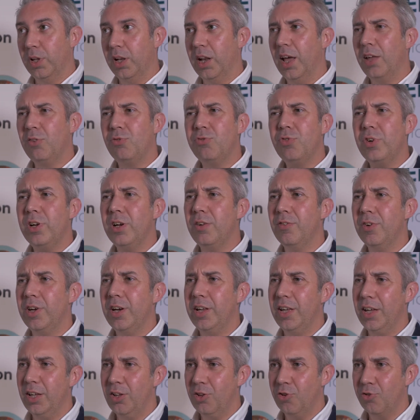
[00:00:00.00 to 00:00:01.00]
And that's
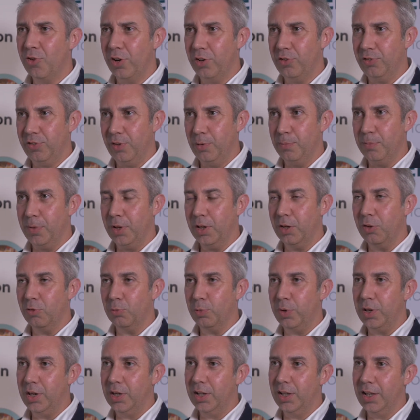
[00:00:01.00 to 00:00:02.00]
really interesting
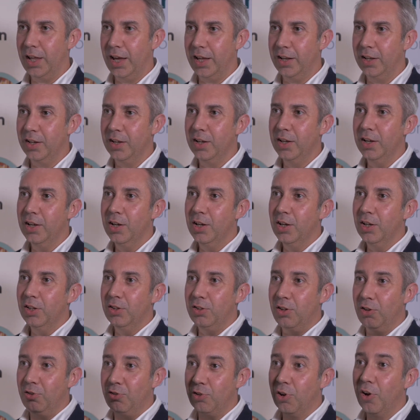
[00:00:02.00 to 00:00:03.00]
because we can then
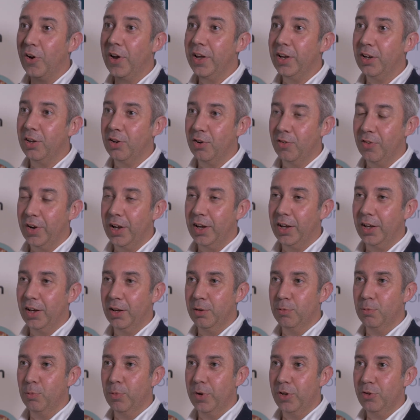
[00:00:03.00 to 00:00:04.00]
design
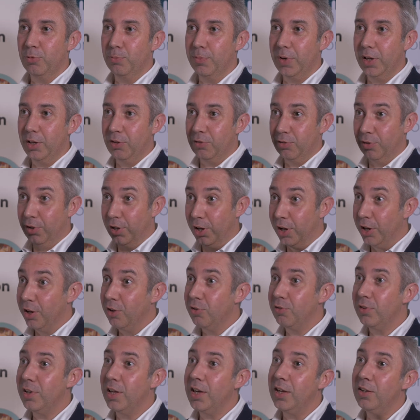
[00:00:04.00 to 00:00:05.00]
curriculum which meets
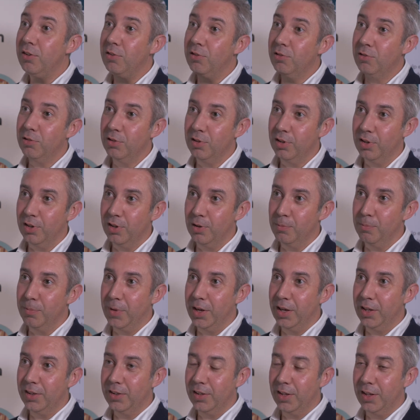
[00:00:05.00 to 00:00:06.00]
learners' needs, can
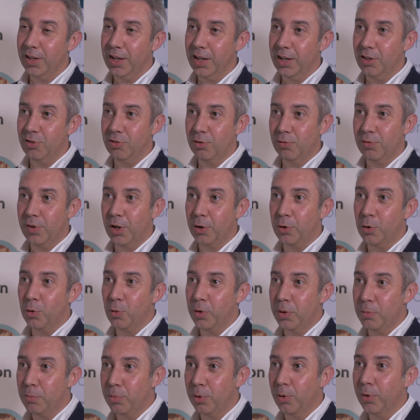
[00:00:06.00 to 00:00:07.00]
meet the needs of
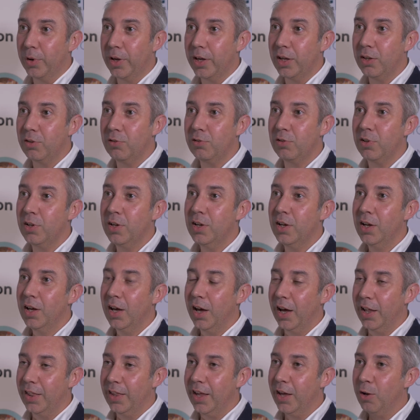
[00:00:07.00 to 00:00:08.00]
local employers,
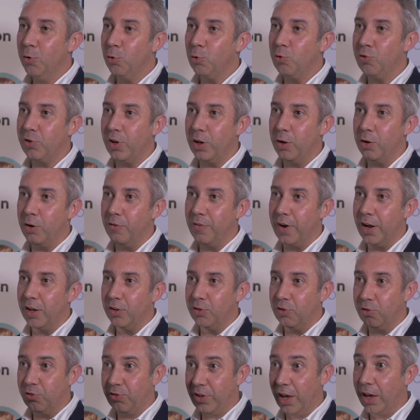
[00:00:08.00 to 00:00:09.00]
and then also
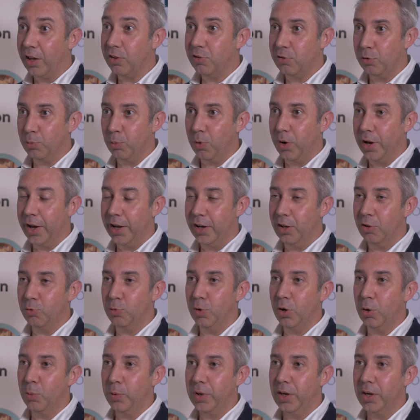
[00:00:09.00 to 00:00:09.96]
around sector-wide as well.